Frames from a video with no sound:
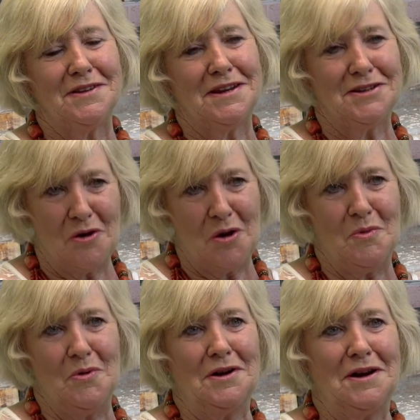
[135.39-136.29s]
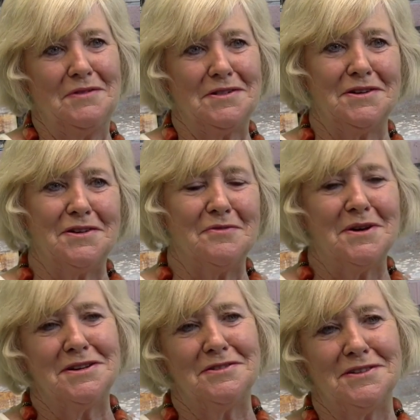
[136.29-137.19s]
then to Holbolan every Sunday for
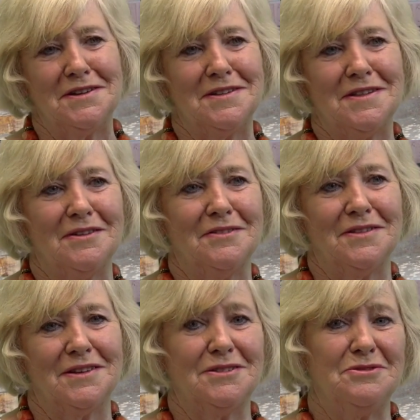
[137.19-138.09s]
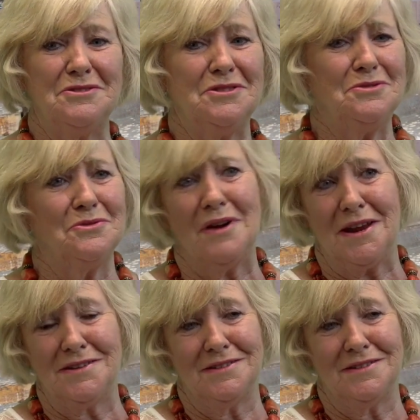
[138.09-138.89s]
my dinner to his house, and it was grand.